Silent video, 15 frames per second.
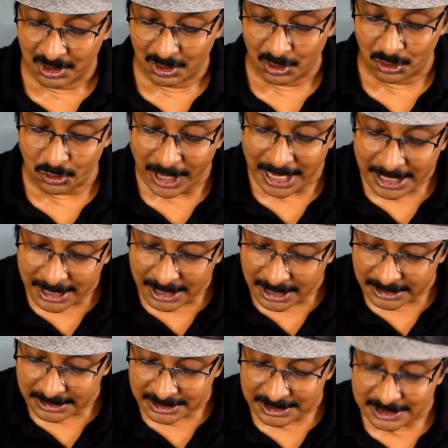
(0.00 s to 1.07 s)
royal
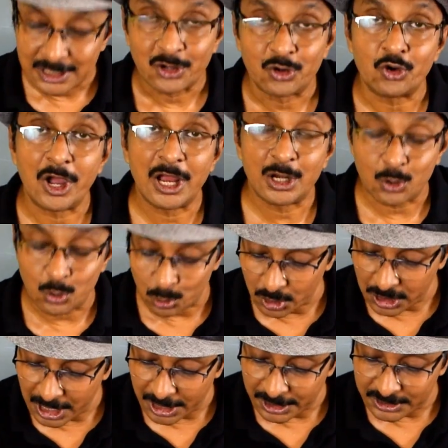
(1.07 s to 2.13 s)
cards, royal court
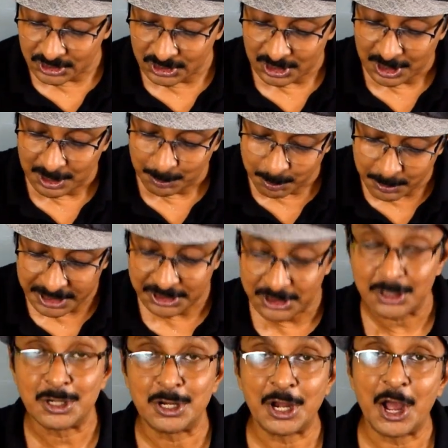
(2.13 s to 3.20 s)
cards, but
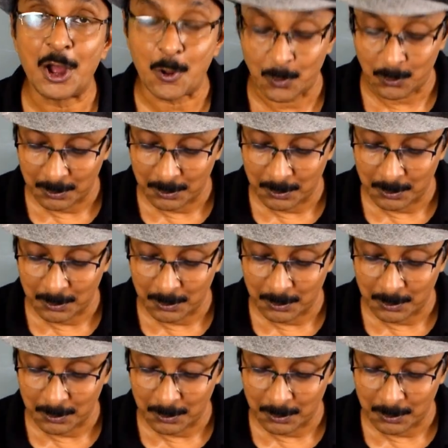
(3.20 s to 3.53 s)
now